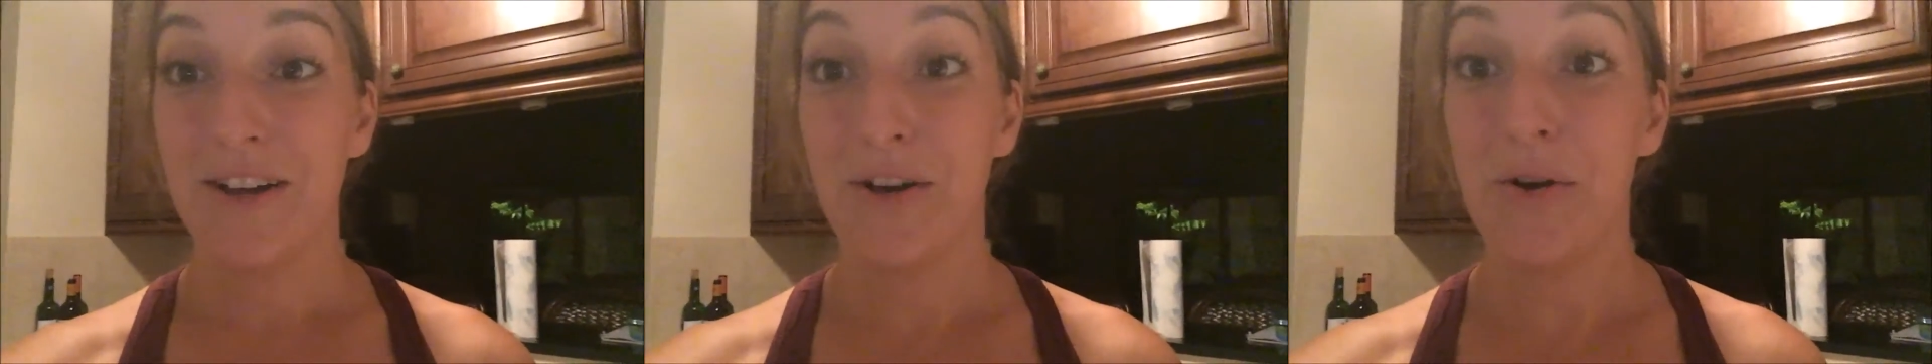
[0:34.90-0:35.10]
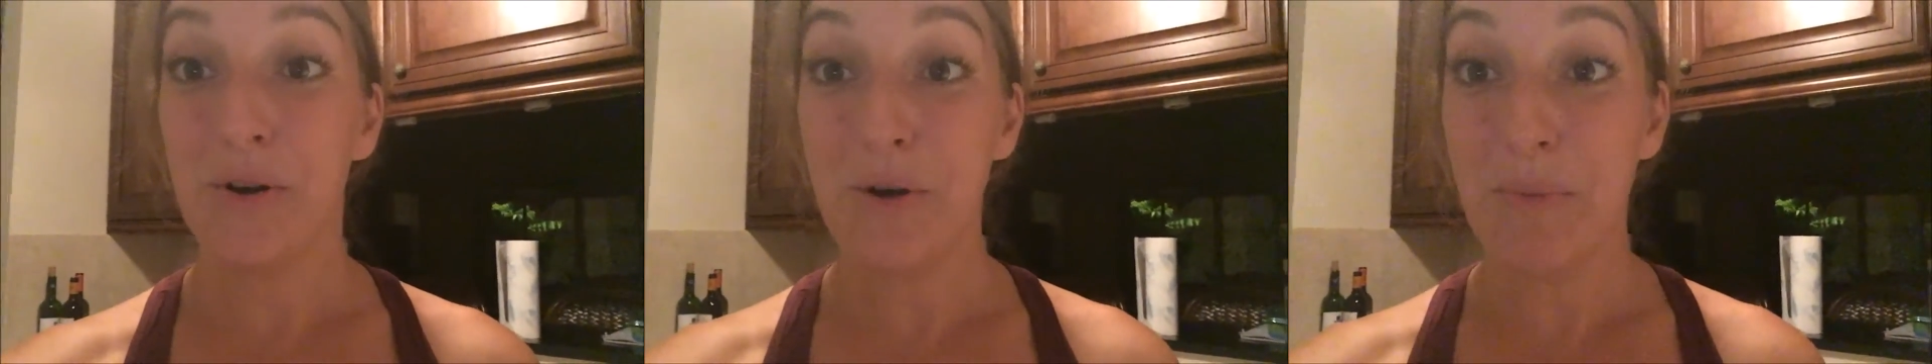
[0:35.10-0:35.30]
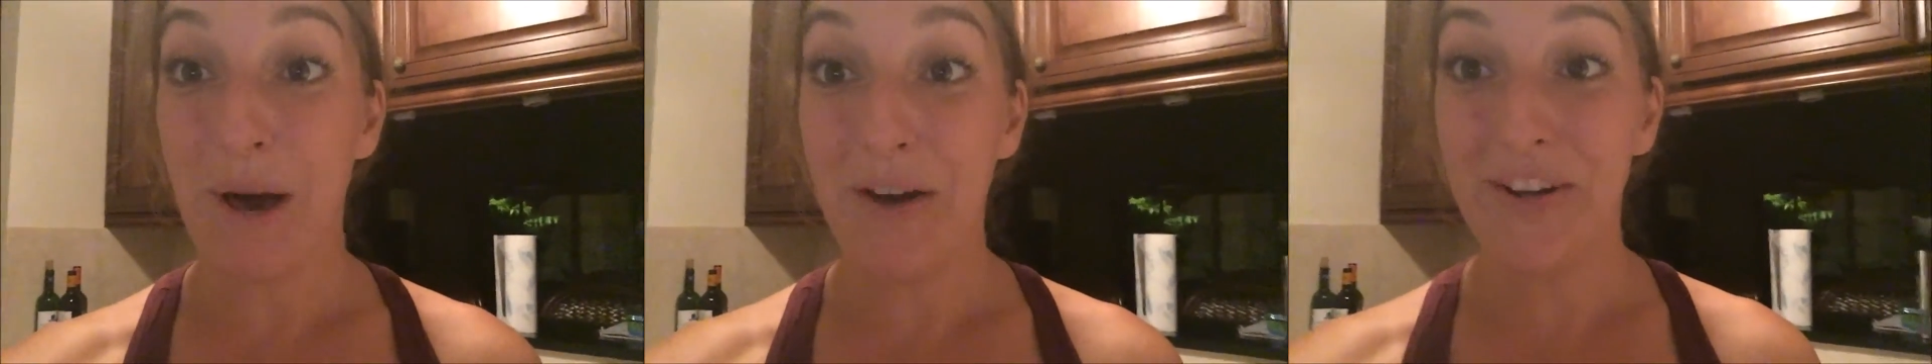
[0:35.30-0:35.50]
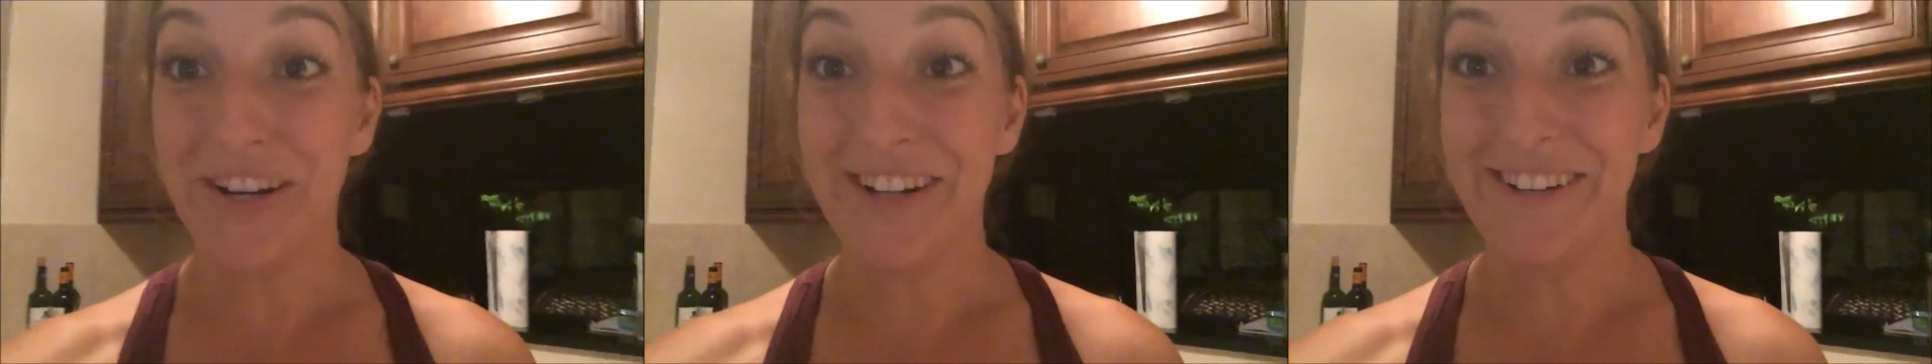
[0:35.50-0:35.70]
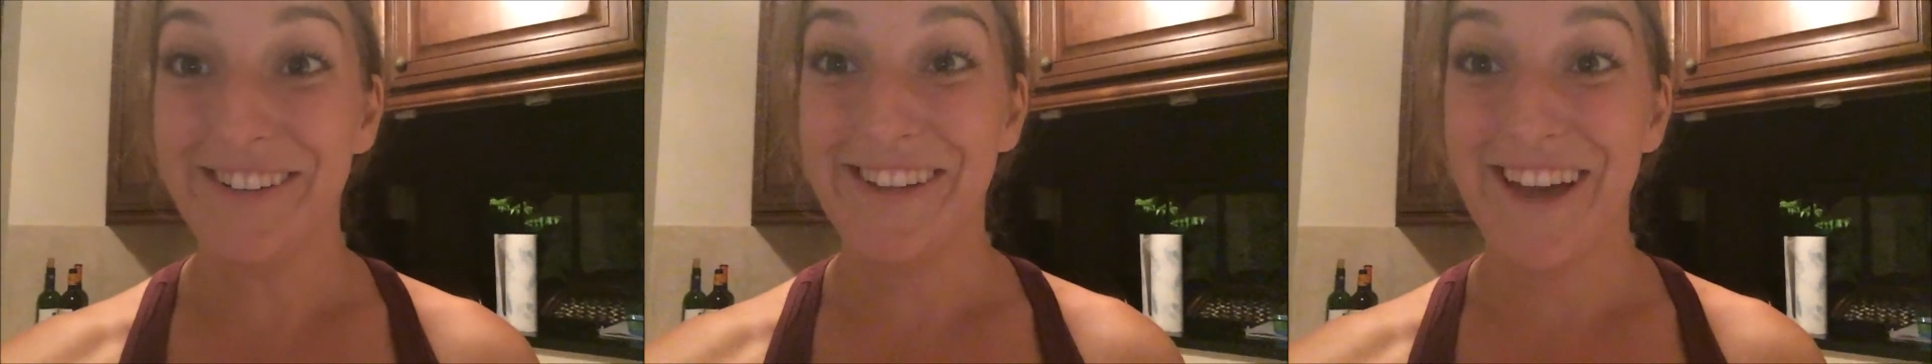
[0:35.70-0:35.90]
cocoa
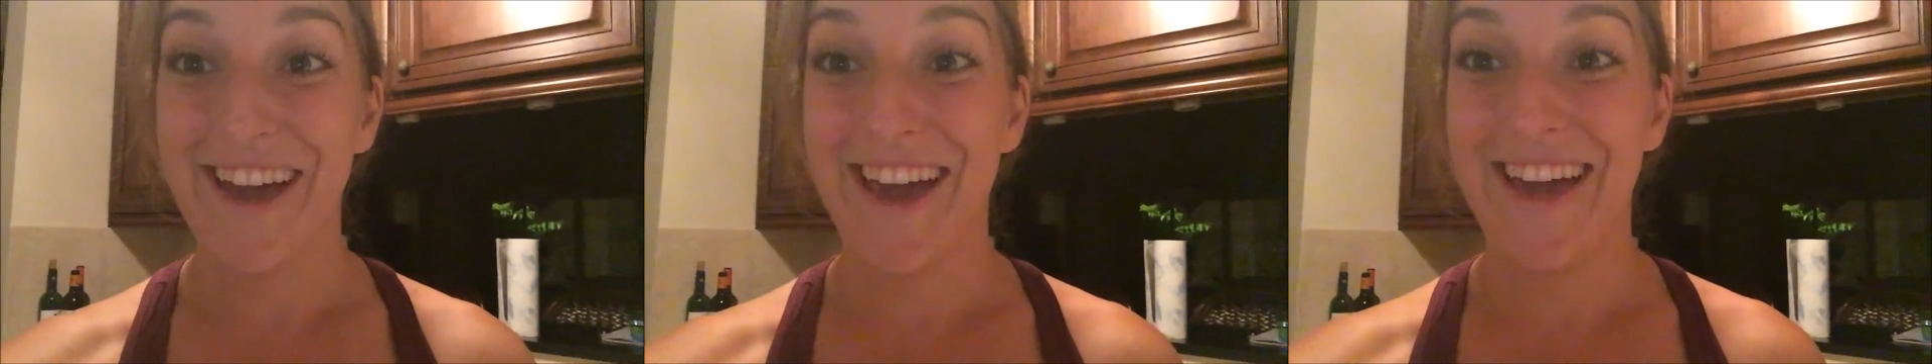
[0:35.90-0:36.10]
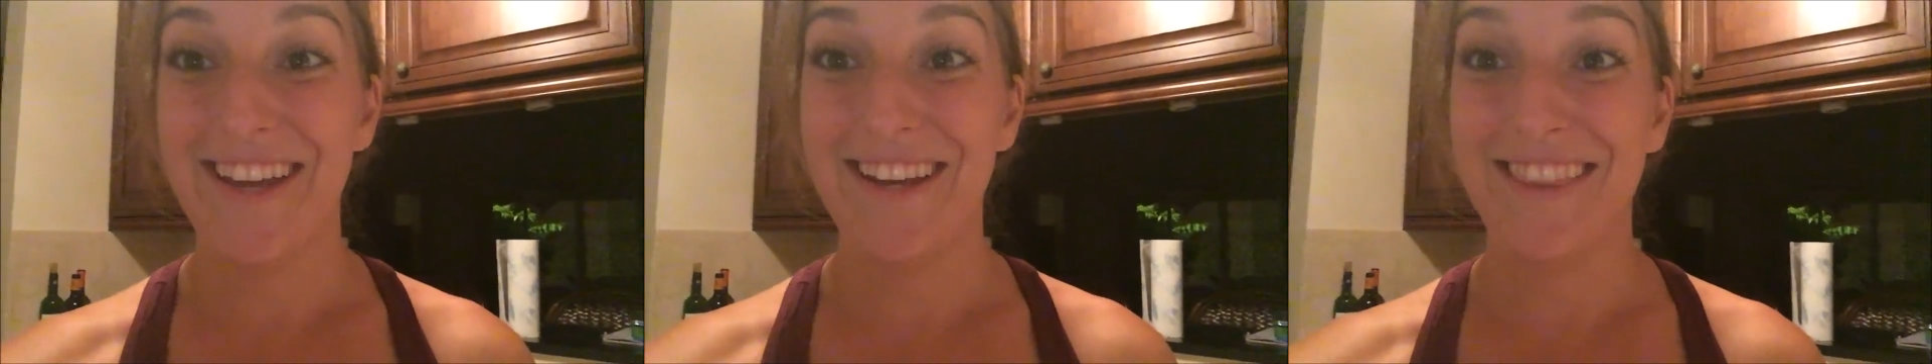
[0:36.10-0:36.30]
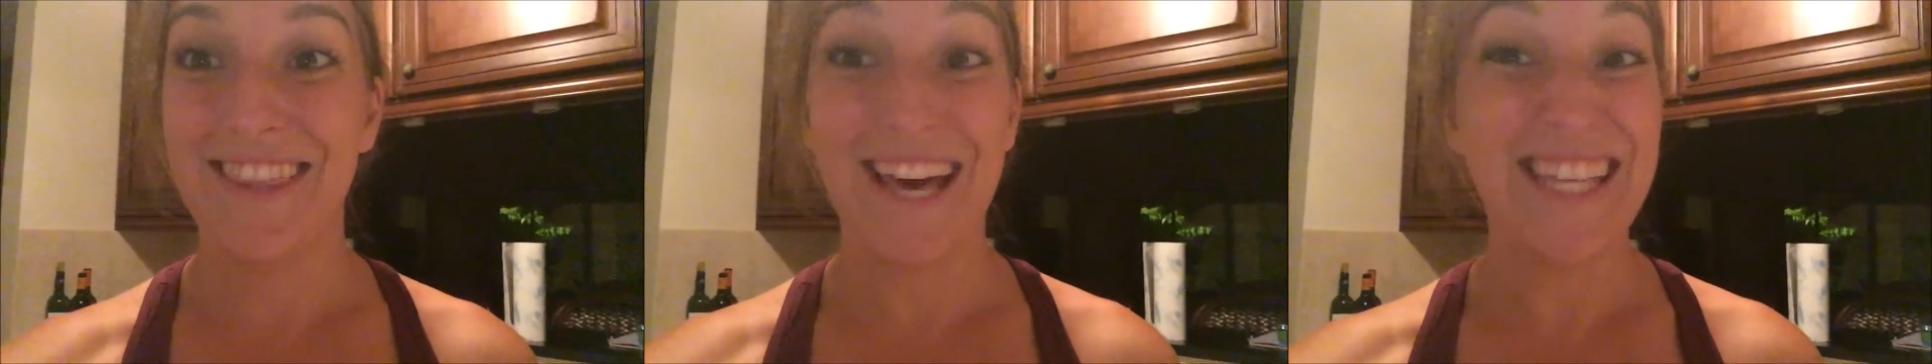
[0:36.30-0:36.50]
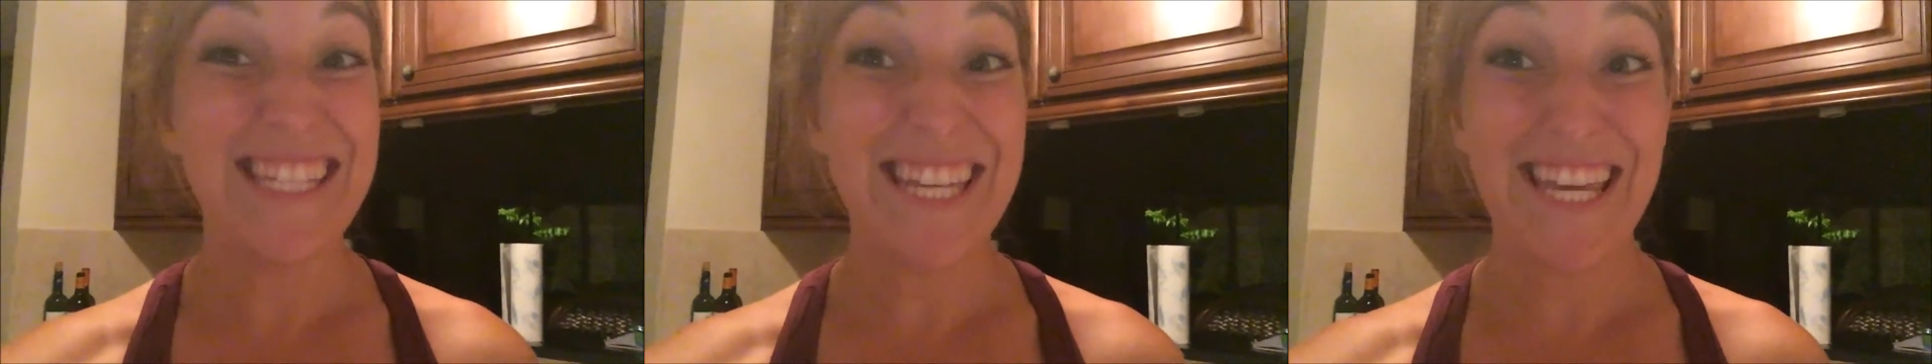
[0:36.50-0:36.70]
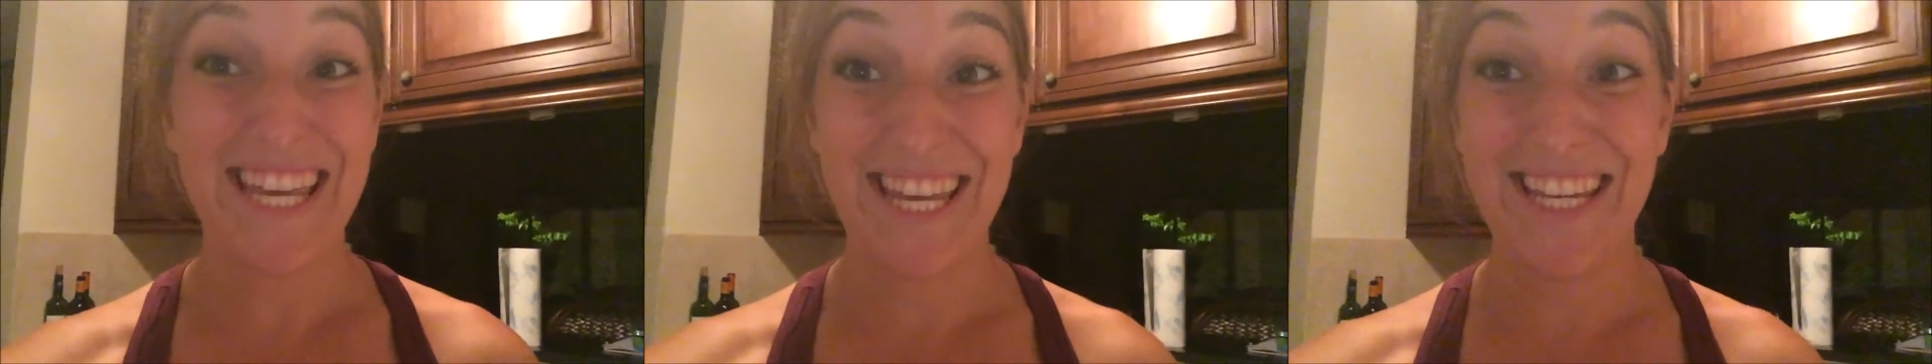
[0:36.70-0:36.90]
powder, and
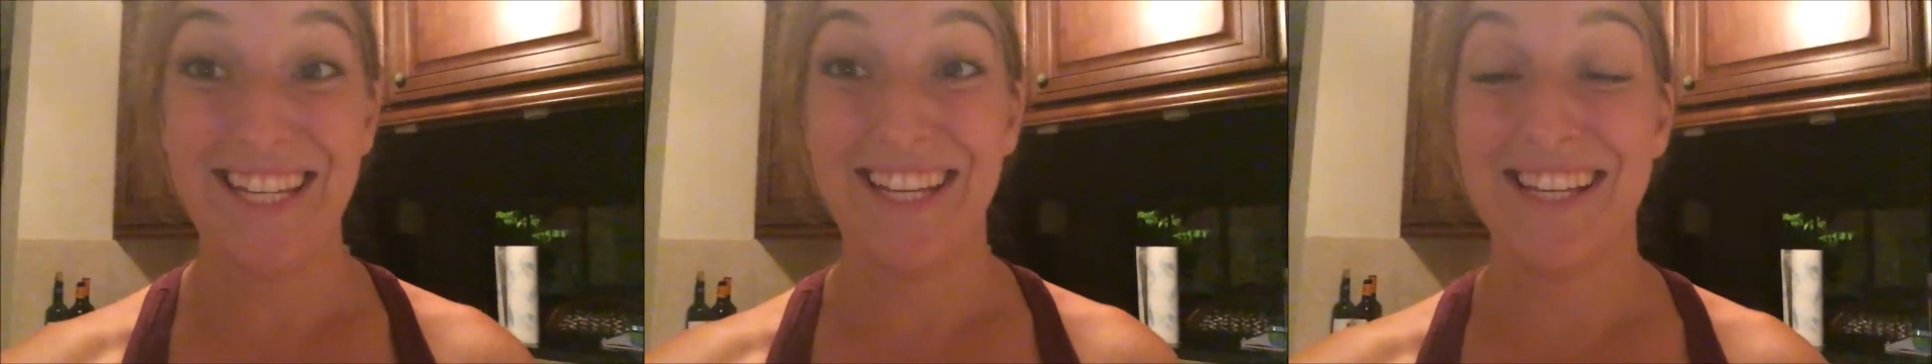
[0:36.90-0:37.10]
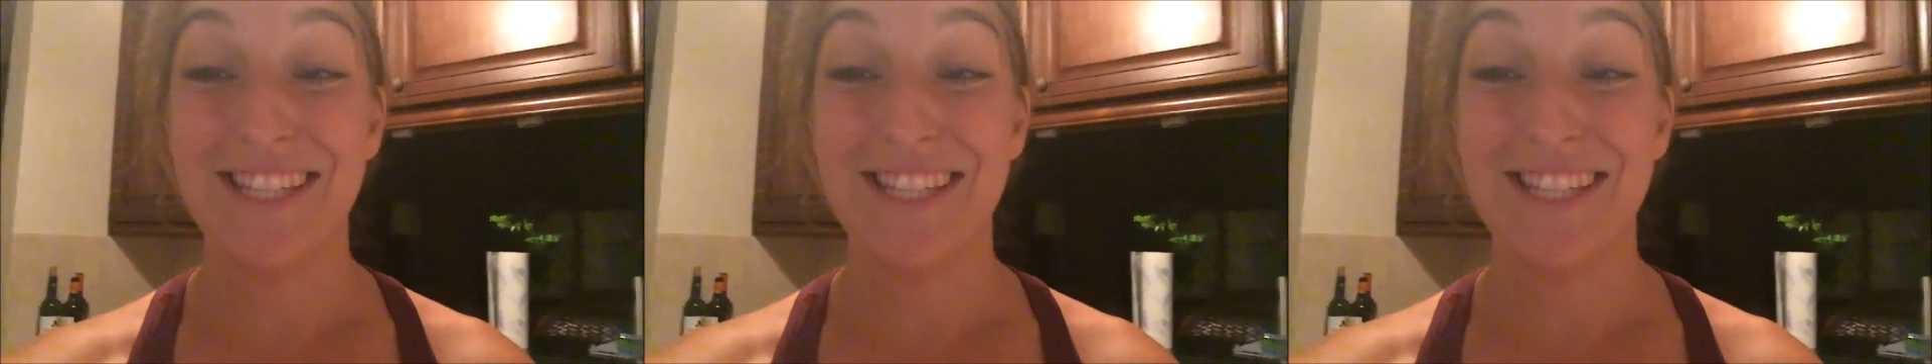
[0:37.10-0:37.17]
that's it.